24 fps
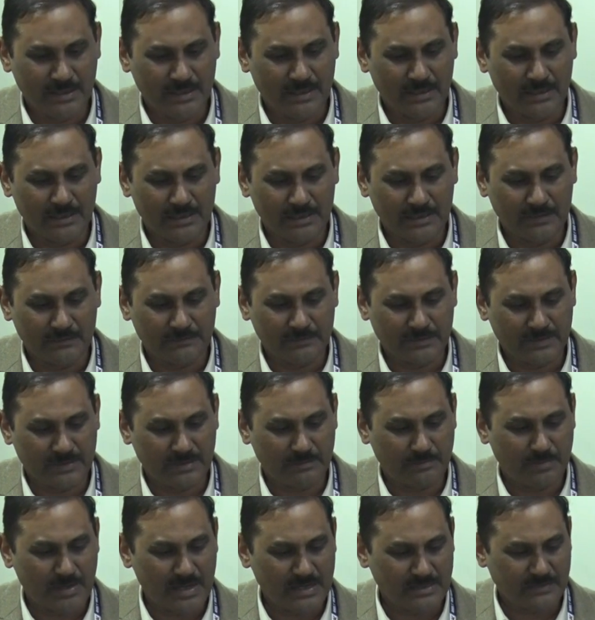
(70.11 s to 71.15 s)
from the
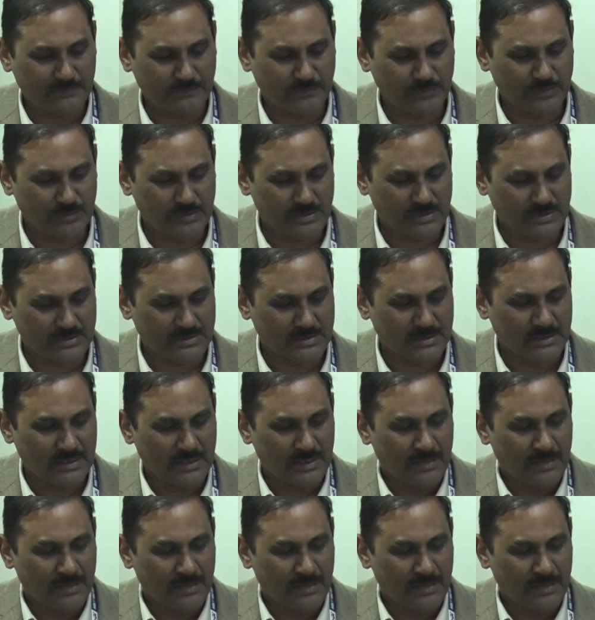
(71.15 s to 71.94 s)
past few years.